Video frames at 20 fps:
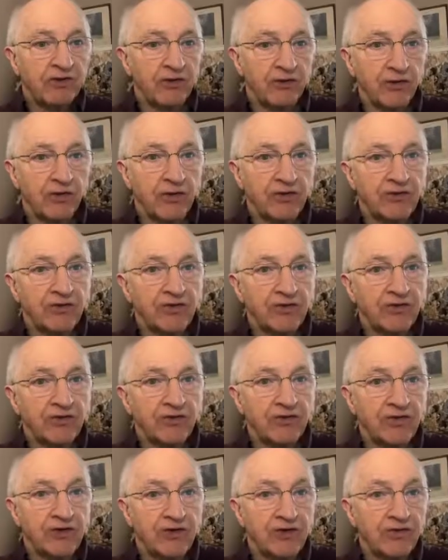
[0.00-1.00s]
sure that
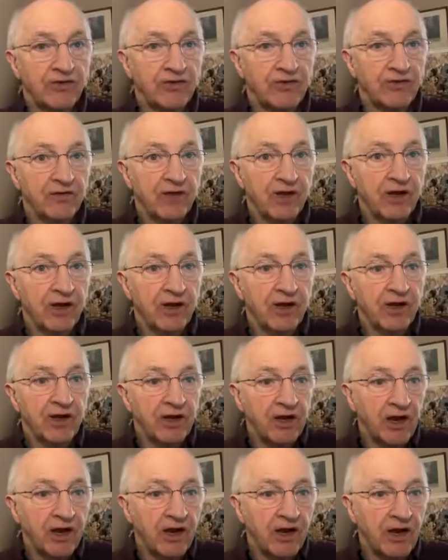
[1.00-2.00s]
it's
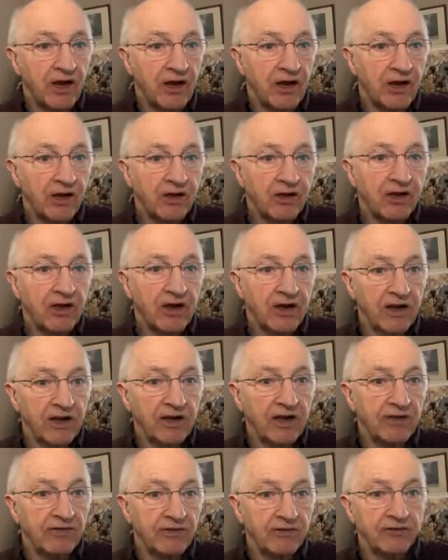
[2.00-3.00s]

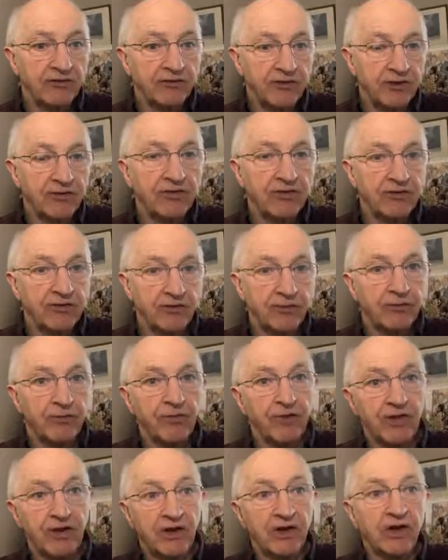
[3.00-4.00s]
clear in front of
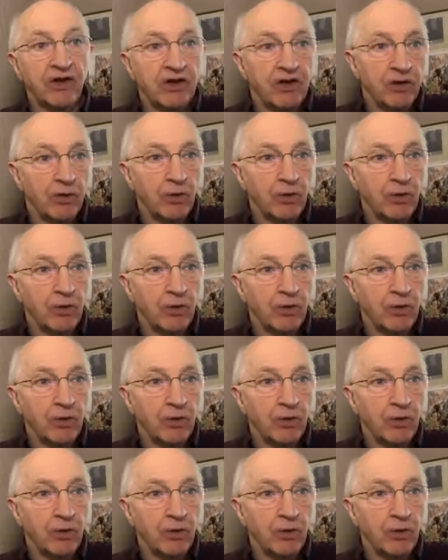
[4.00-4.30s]
them that